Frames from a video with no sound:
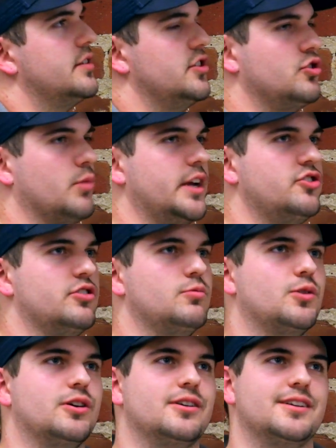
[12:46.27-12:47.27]
a
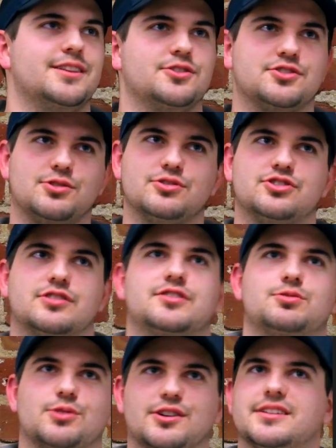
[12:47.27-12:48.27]
situation where there's an old
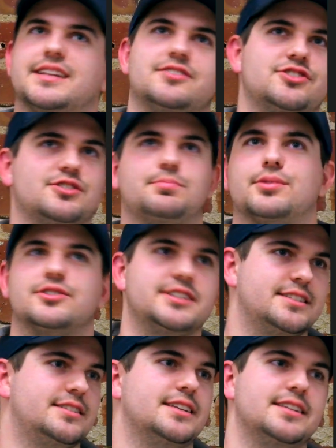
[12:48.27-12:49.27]
service worker that's just
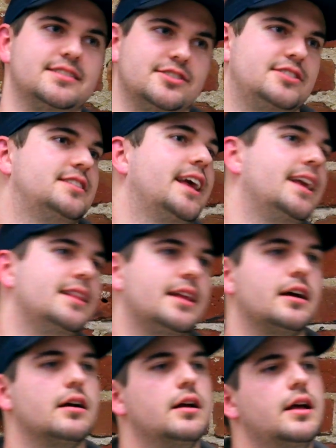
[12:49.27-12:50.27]
persistent. It's just staying
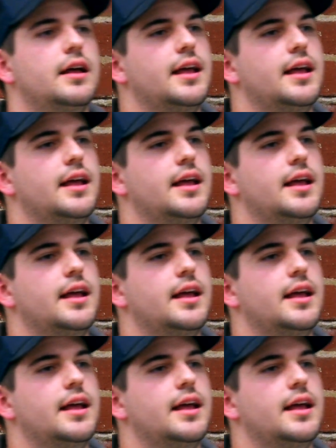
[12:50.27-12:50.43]
there.